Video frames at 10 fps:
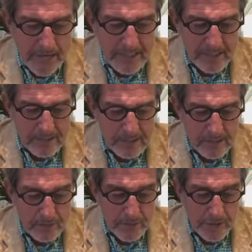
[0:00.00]

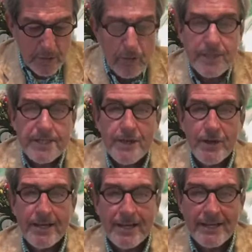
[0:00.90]
Rings with your
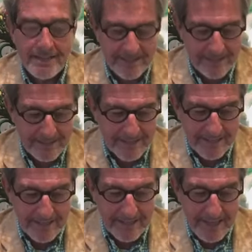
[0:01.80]
returning,
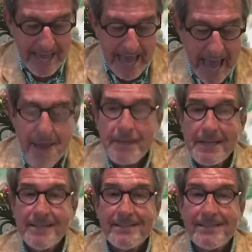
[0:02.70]

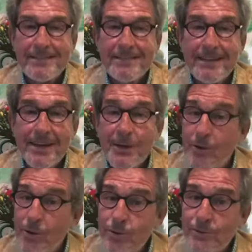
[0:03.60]
happiness
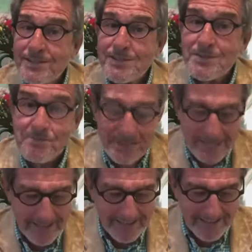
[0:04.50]
calls to
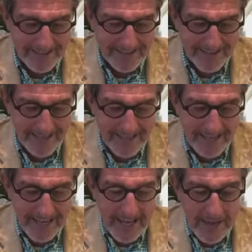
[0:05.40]
me.
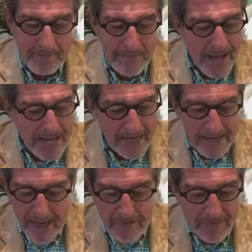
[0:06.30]
My
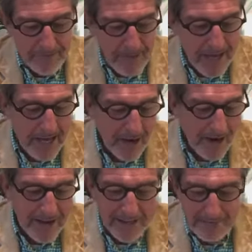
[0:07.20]
love, my
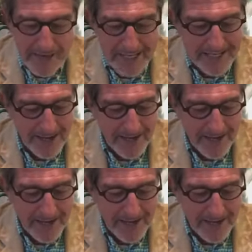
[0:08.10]
heart, my